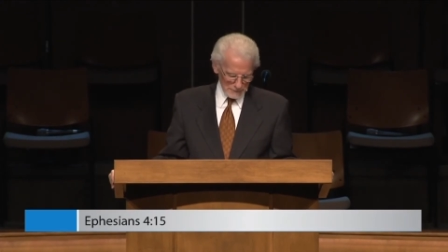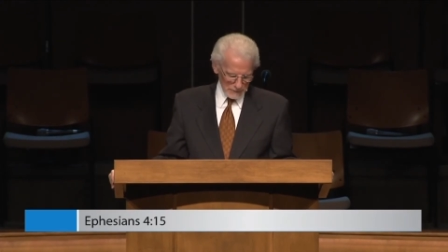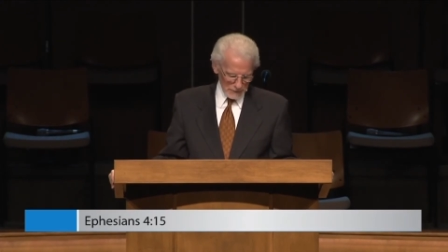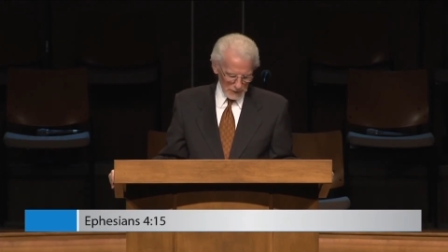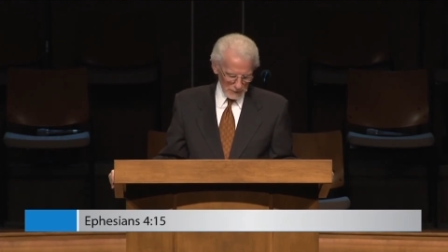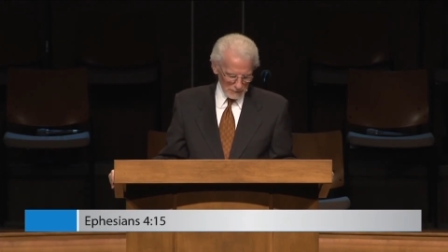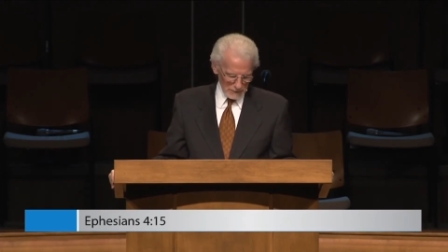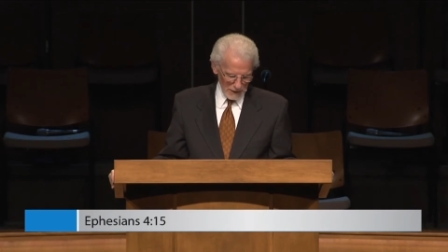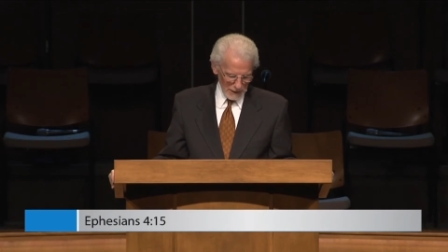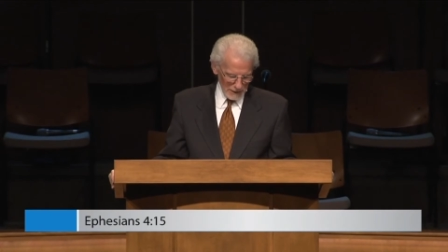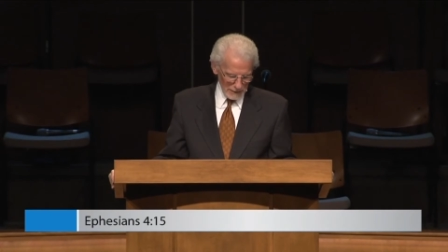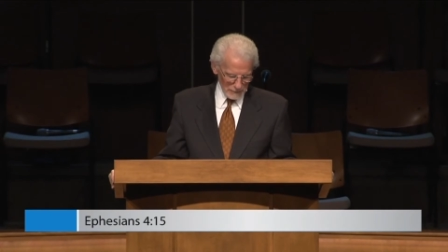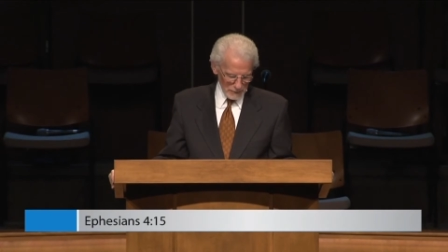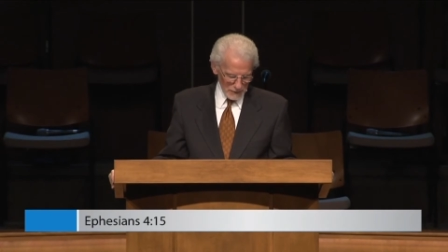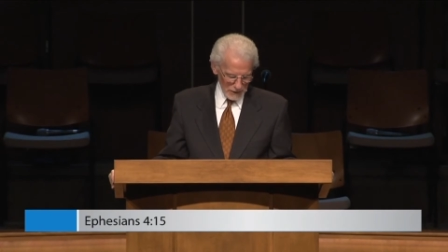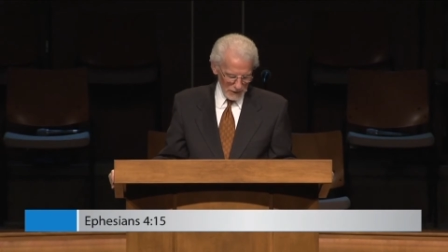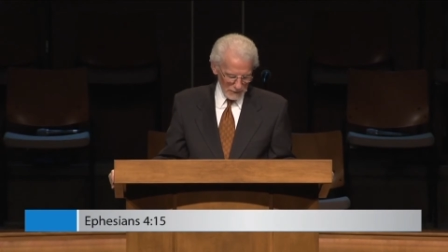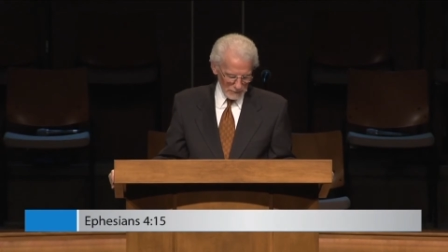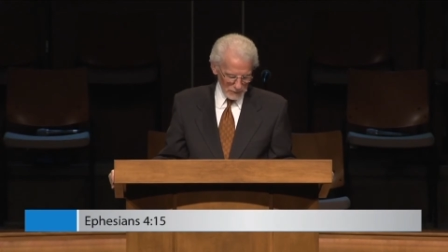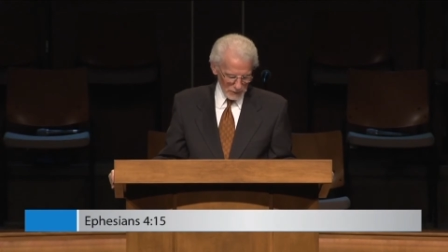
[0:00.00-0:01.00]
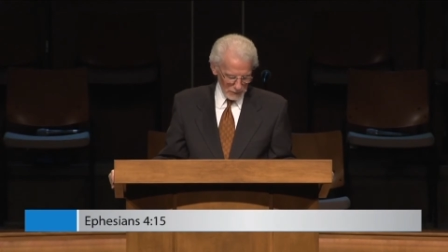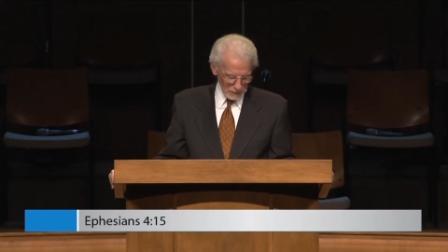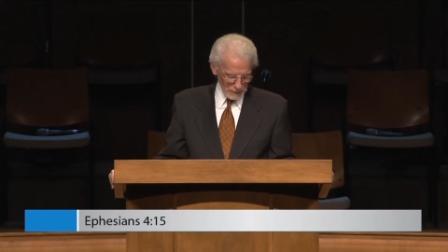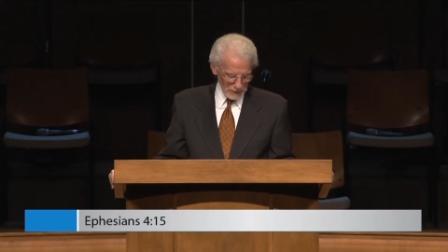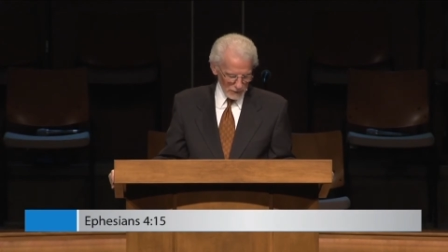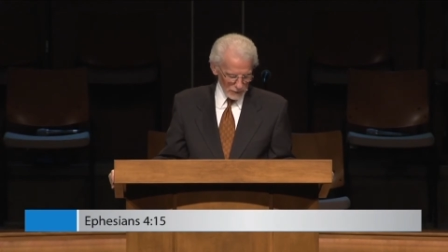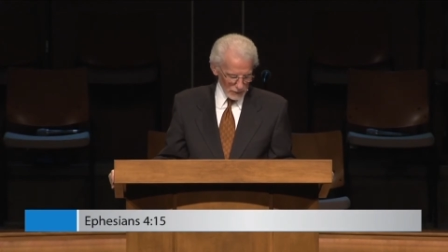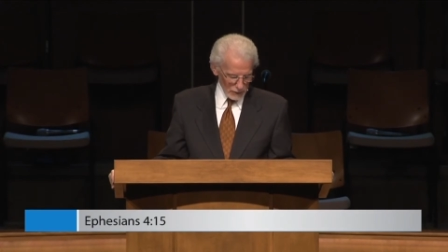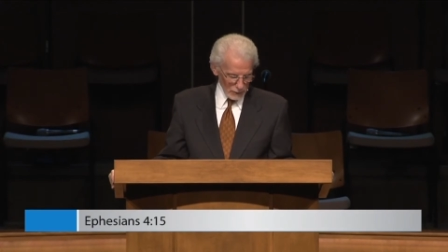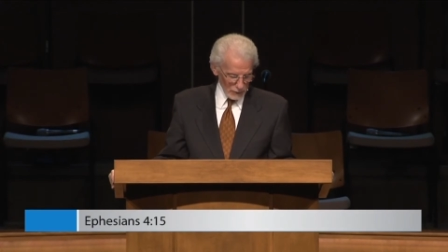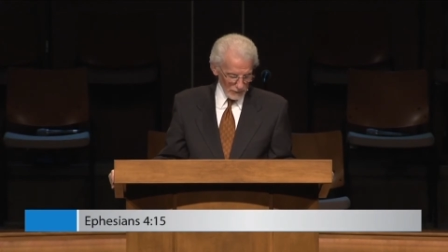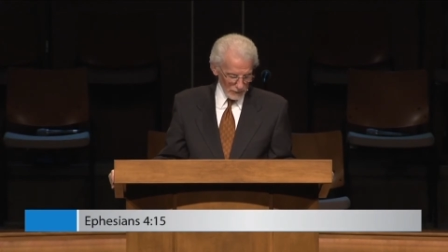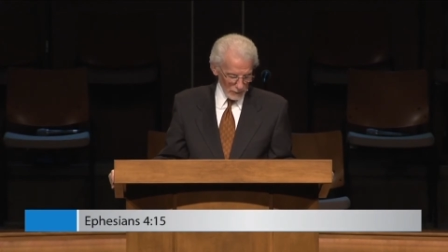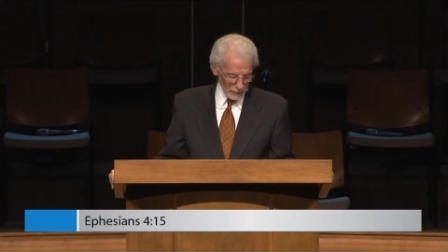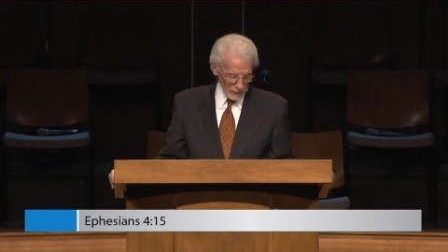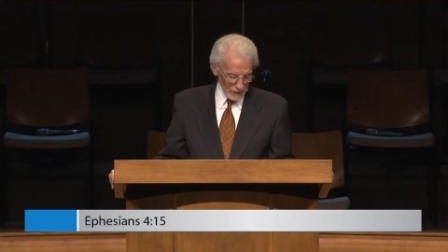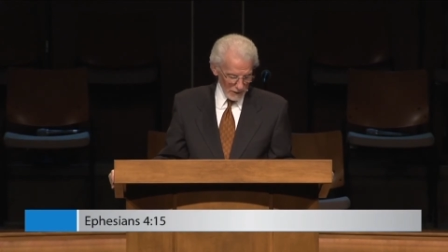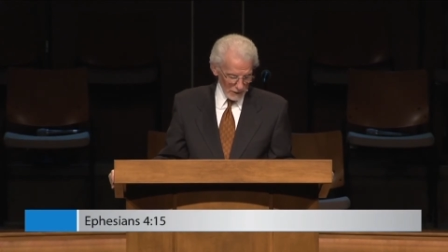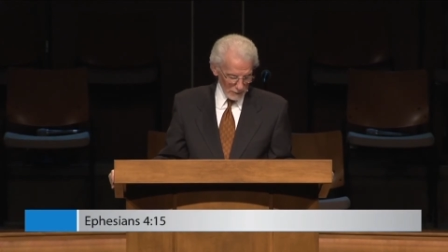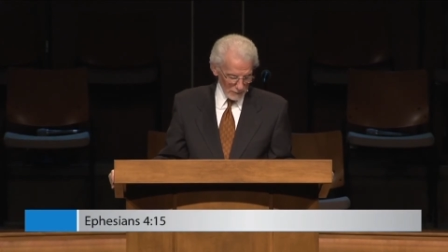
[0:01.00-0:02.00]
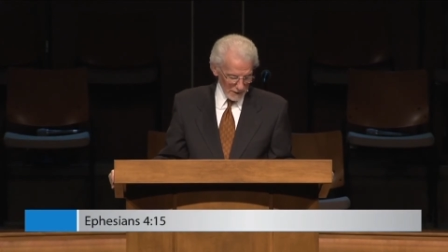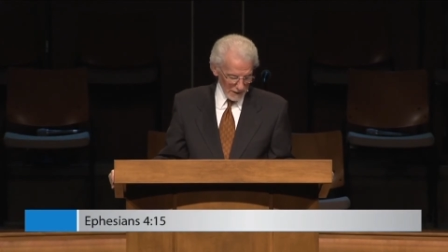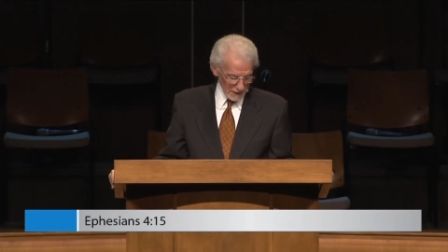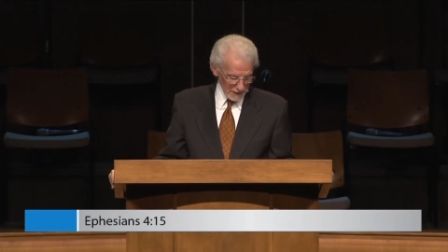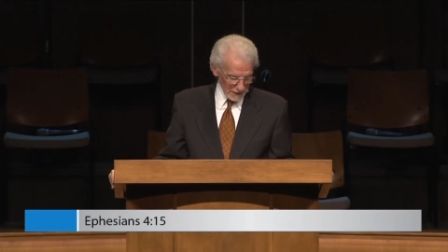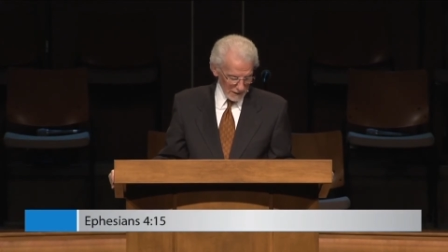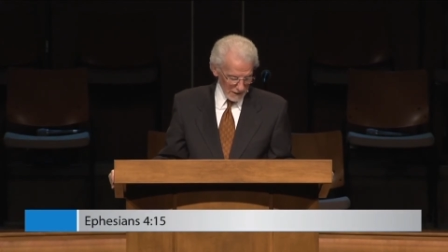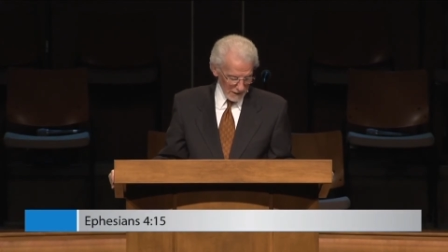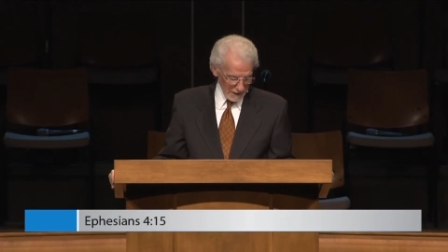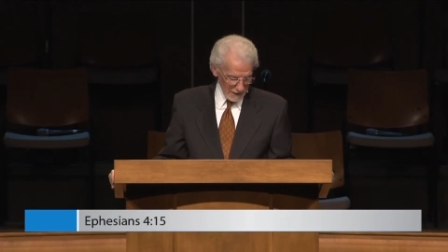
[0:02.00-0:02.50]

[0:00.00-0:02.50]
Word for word: sometimes seems almost overwhelming.